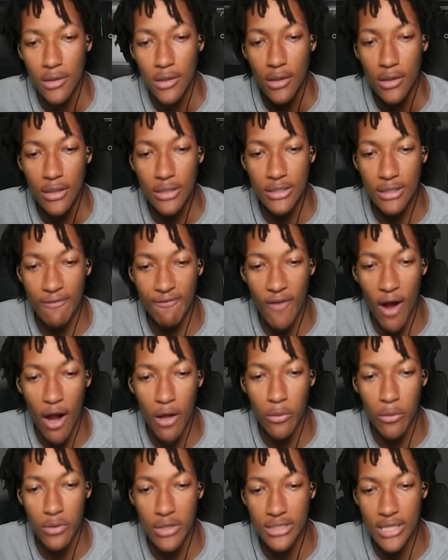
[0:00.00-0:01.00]
Cause I'm
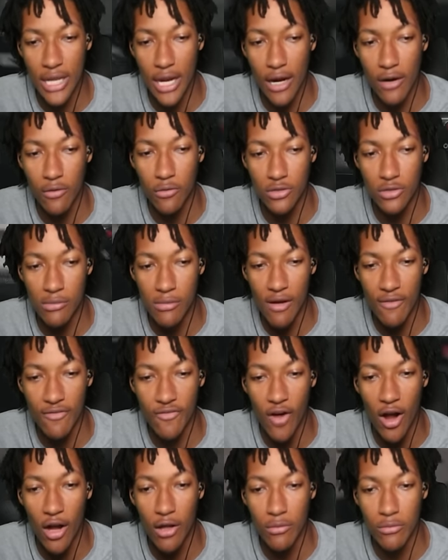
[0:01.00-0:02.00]
following these arrows. I'm not
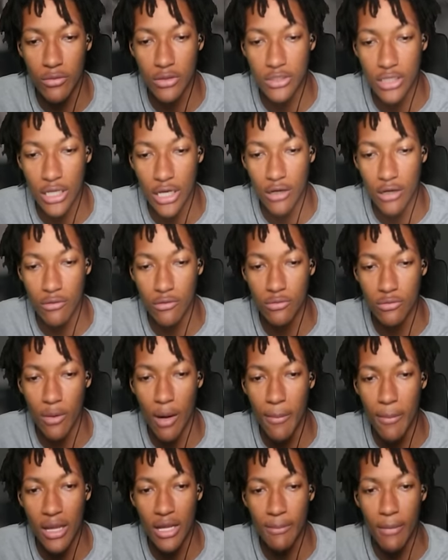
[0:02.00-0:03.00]
following these arrows. I'm
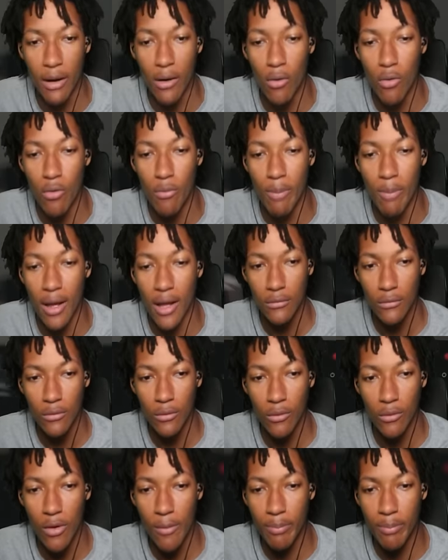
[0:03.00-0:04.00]
making my own path.
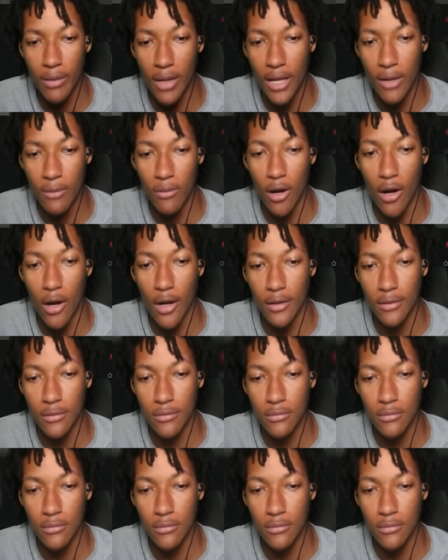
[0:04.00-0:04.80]
Quit playing, alright?